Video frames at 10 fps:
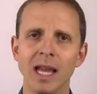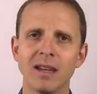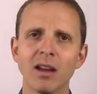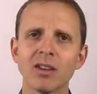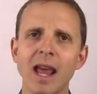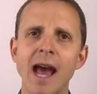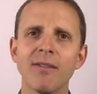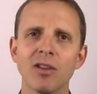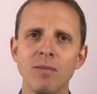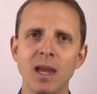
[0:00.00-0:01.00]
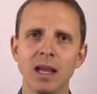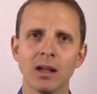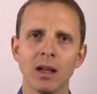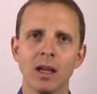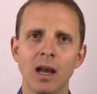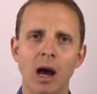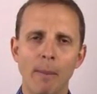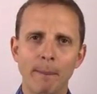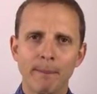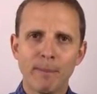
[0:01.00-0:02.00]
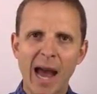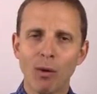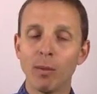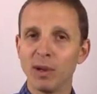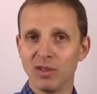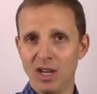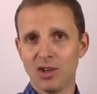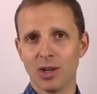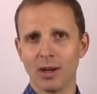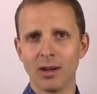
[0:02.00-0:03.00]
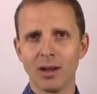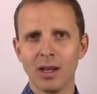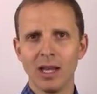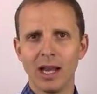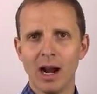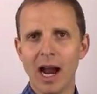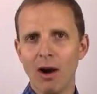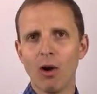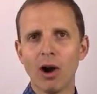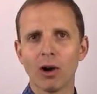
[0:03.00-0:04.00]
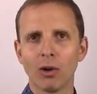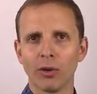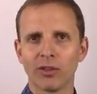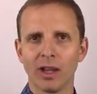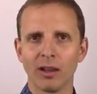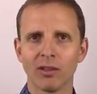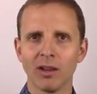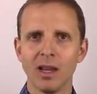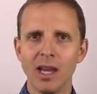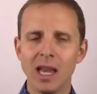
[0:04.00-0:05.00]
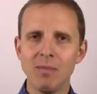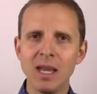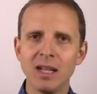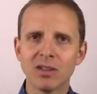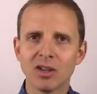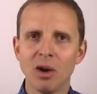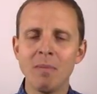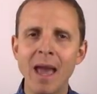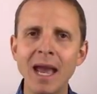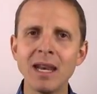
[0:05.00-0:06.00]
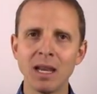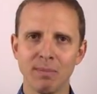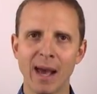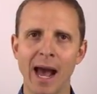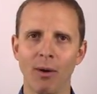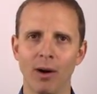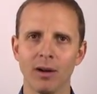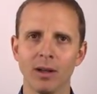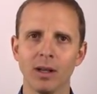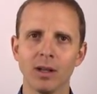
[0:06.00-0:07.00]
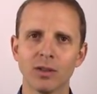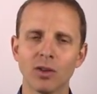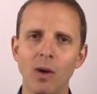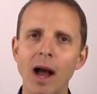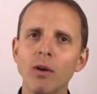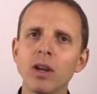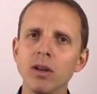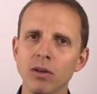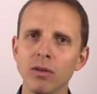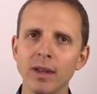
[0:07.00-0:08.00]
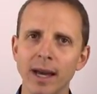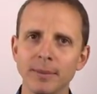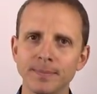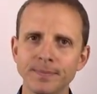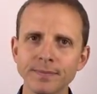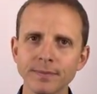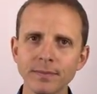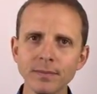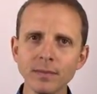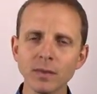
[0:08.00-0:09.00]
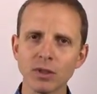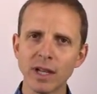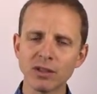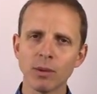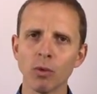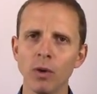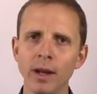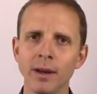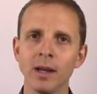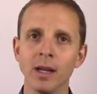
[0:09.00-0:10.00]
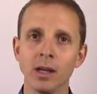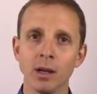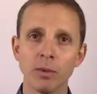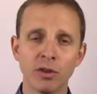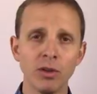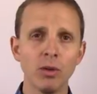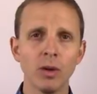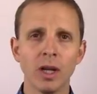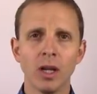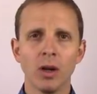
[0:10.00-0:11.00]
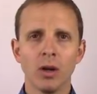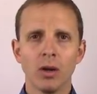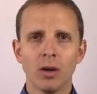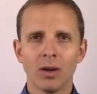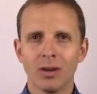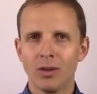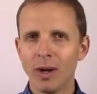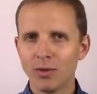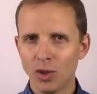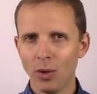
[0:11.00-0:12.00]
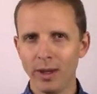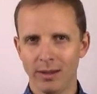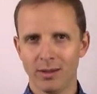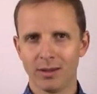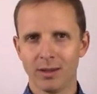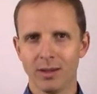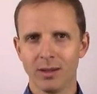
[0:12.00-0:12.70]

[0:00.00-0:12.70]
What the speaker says: It doesn't have to mean a power position in a hierarchical sense. It means commanding power. So how can you do that? So that's number one. Number two, do I have choice?